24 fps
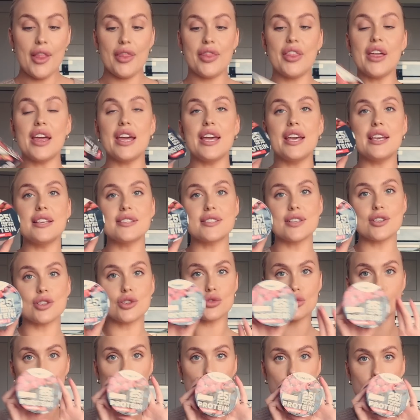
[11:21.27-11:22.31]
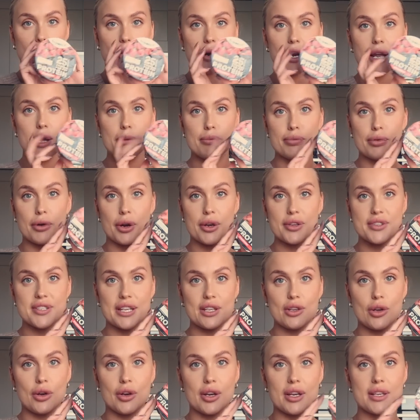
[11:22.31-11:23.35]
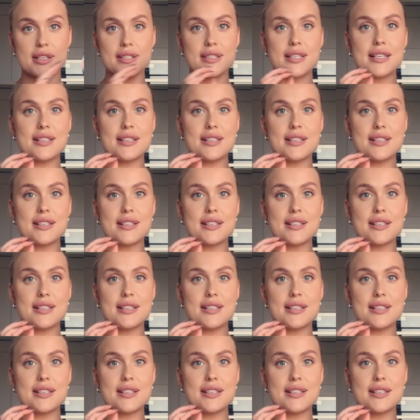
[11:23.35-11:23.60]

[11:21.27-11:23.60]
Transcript: these strawberry protein yogurts.